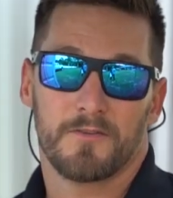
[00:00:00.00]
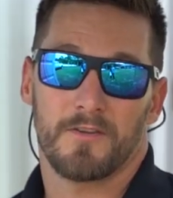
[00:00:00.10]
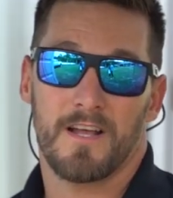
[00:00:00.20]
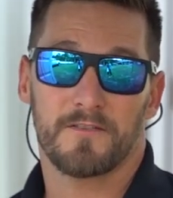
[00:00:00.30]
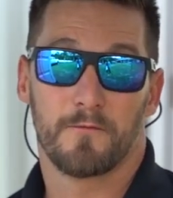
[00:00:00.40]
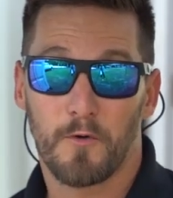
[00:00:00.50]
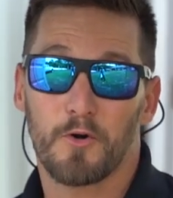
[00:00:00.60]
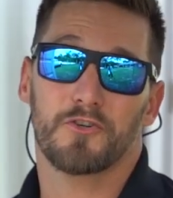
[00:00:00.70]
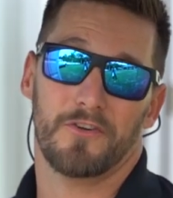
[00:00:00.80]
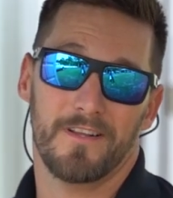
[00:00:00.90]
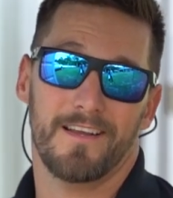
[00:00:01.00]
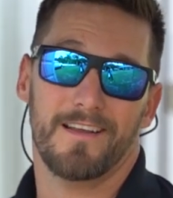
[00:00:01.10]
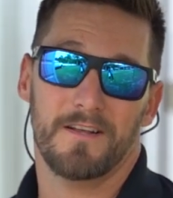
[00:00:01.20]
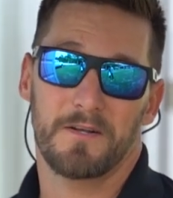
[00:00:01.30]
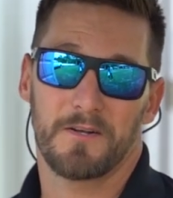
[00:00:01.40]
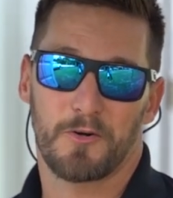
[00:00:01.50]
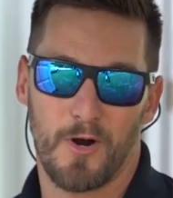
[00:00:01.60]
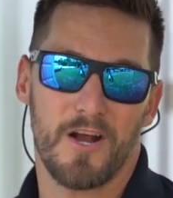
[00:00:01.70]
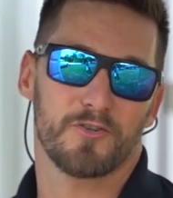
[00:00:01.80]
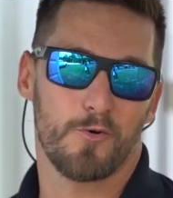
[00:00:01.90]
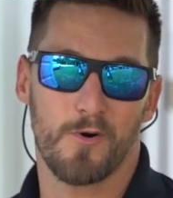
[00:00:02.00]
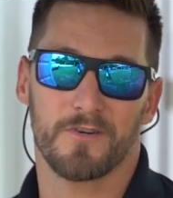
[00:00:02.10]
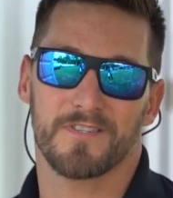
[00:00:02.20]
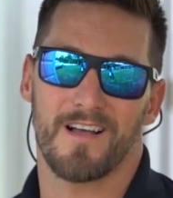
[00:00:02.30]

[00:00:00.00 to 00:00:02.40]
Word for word: So that's virtually crash course